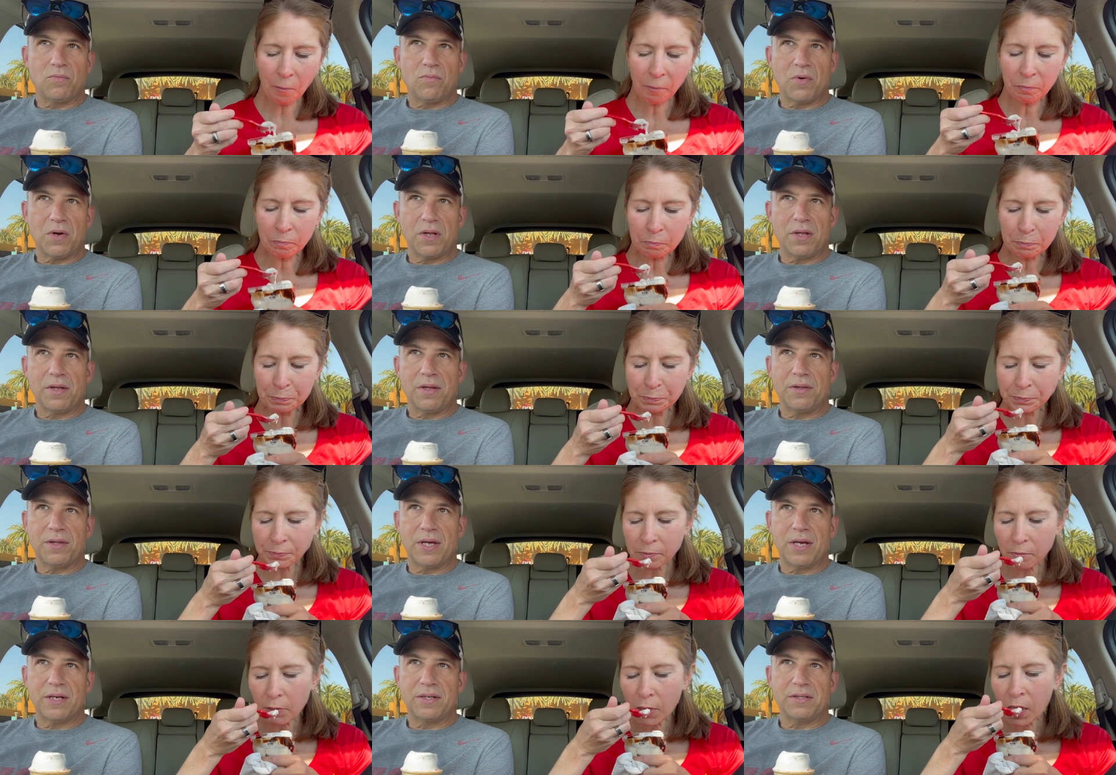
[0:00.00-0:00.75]
Speaker 1: One of the
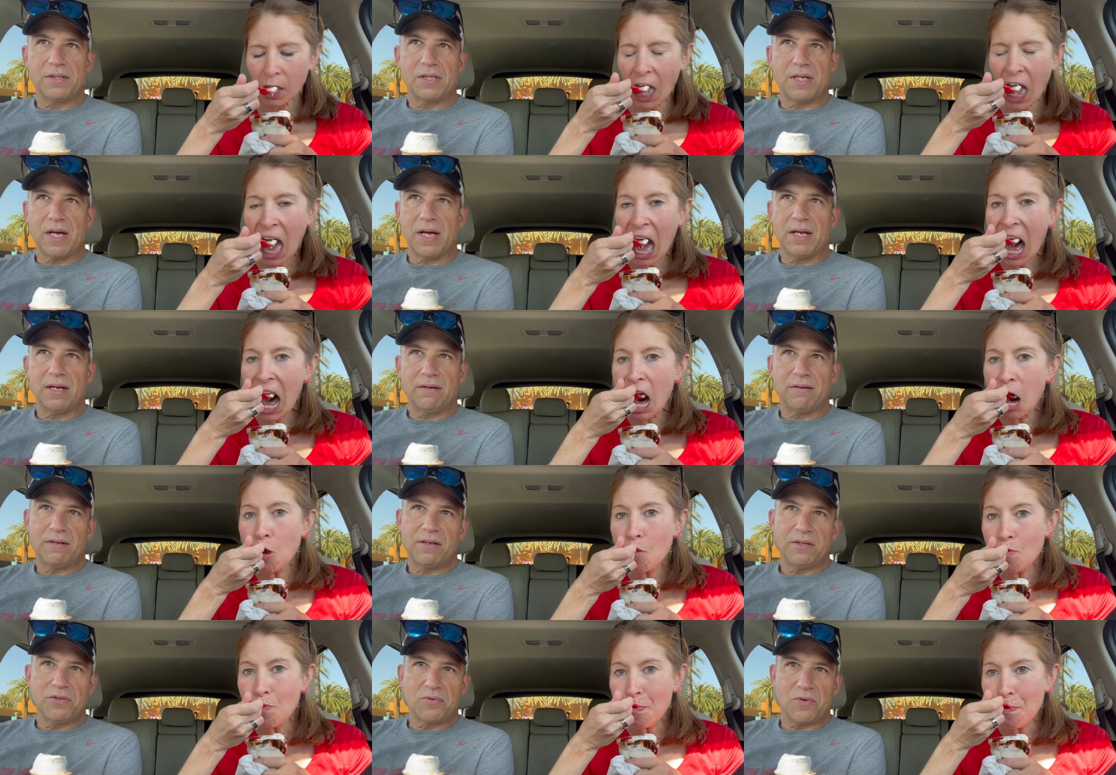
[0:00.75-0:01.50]
things that
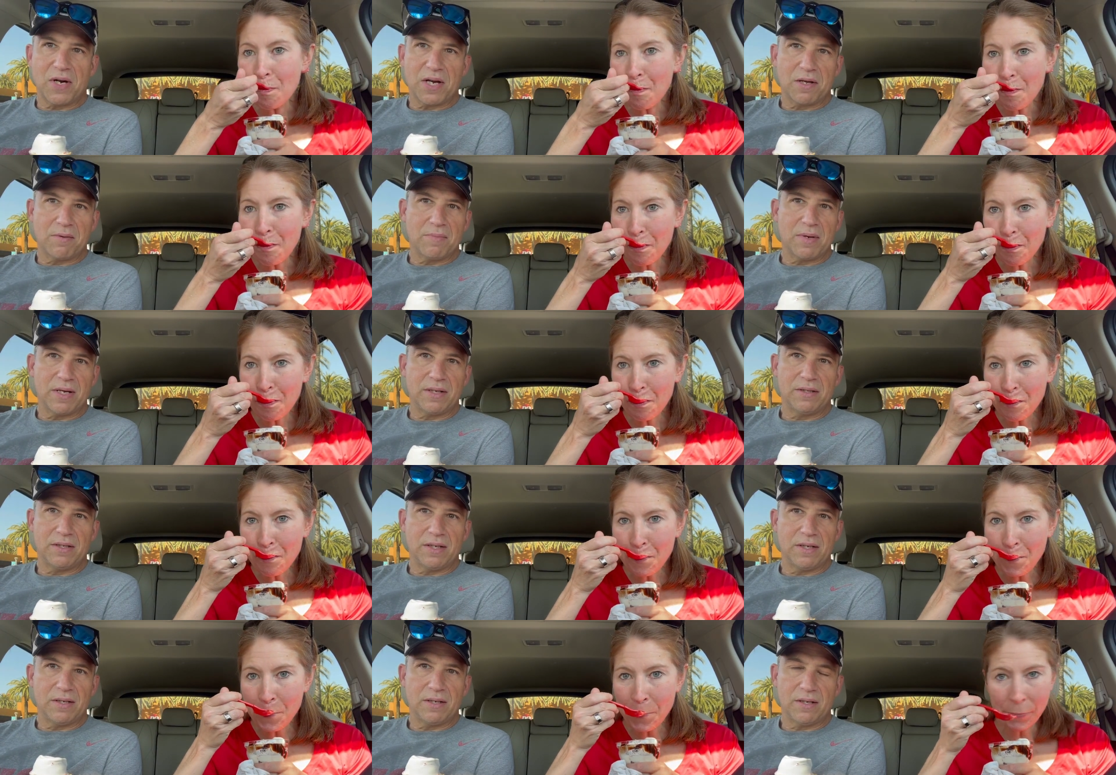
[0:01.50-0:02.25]
is
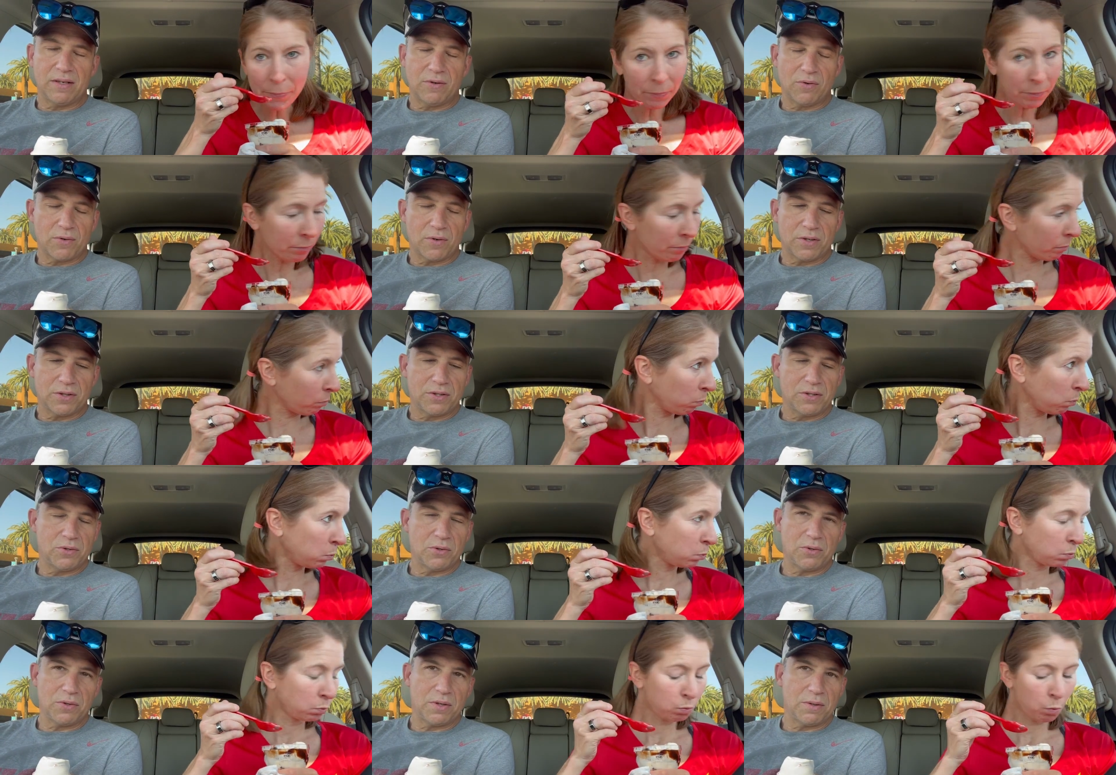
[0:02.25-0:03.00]
recommended in order
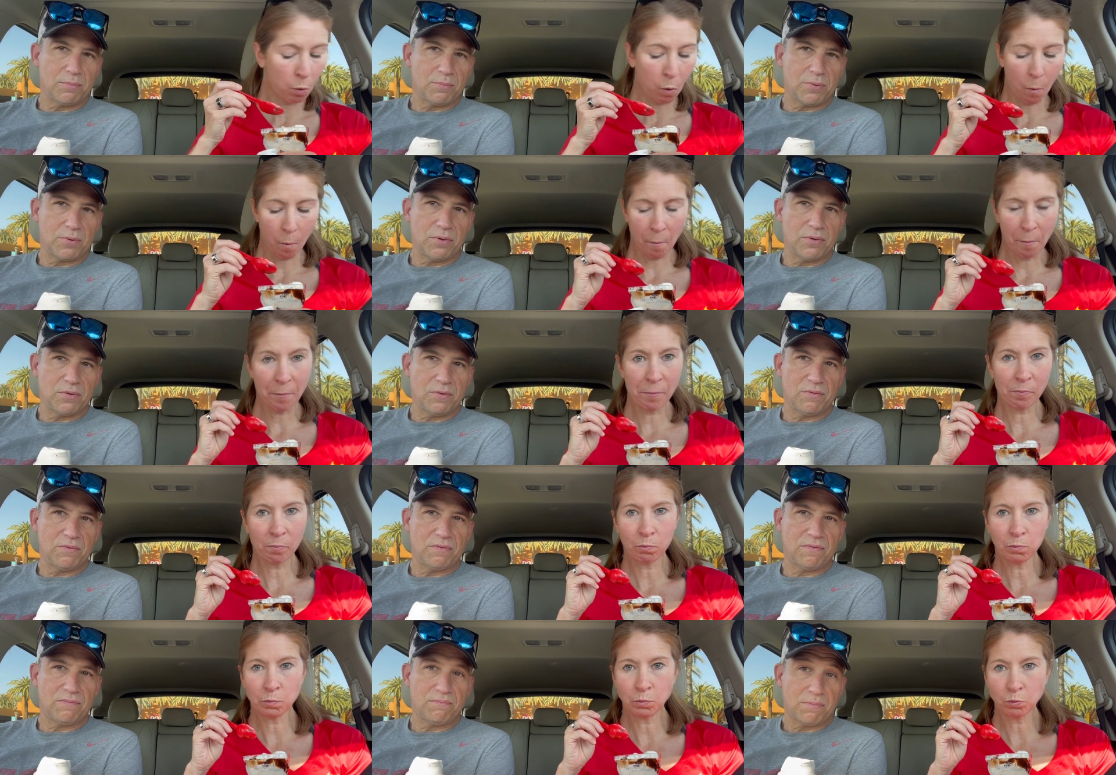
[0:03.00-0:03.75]
to
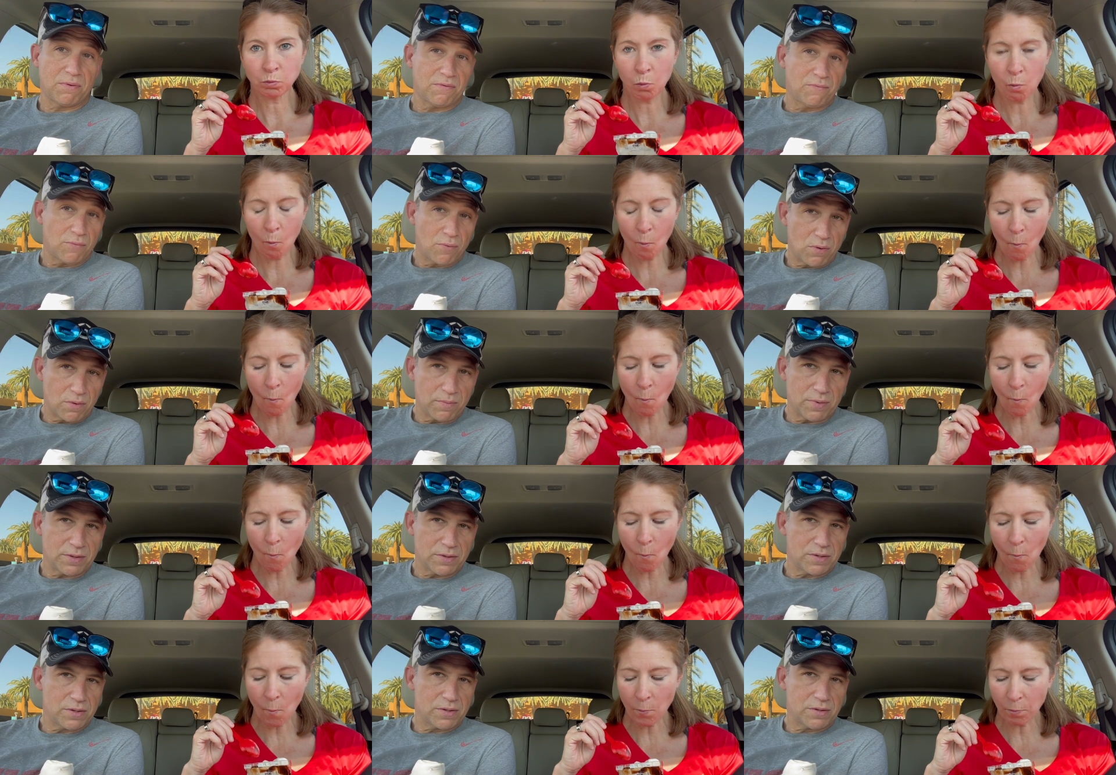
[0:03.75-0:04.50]
improve
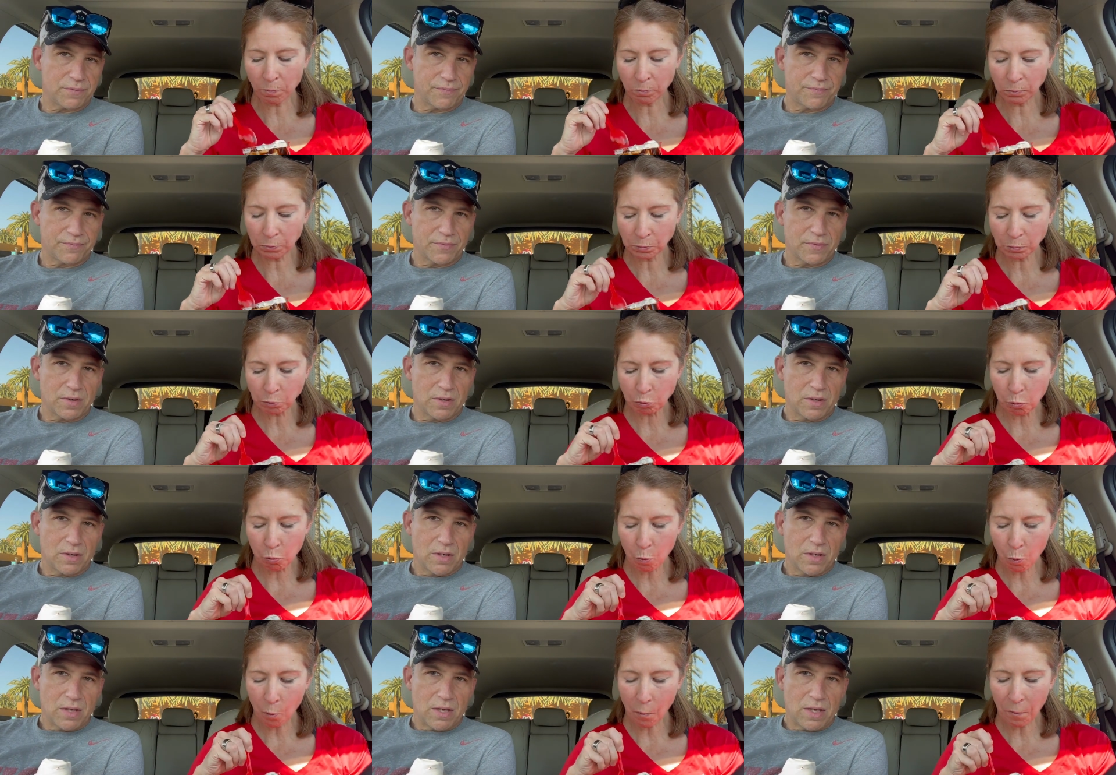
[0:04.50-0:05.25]
performance
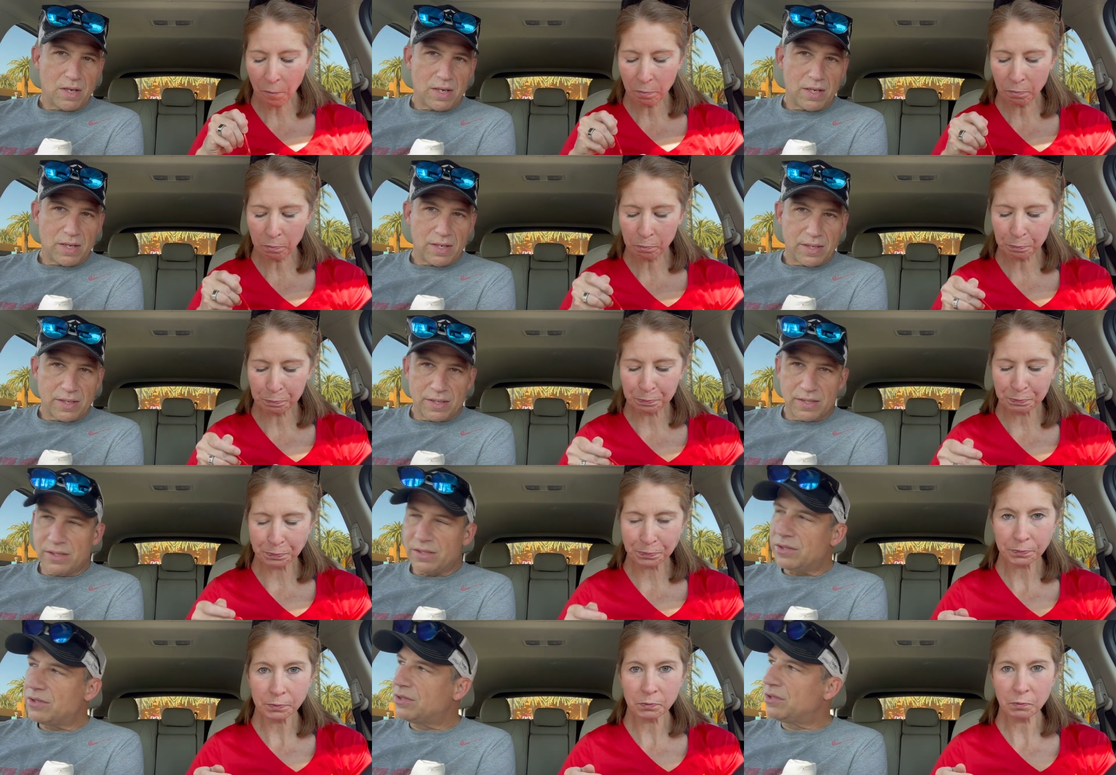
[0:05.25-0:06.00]

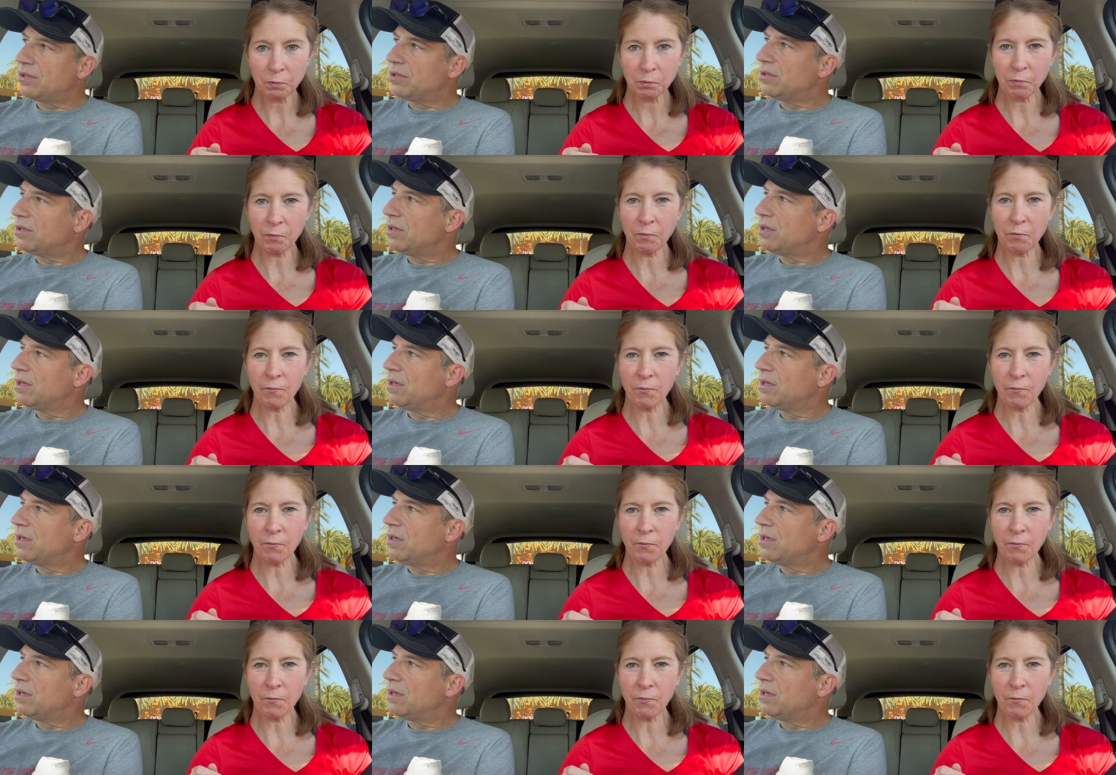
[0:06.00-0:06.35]
is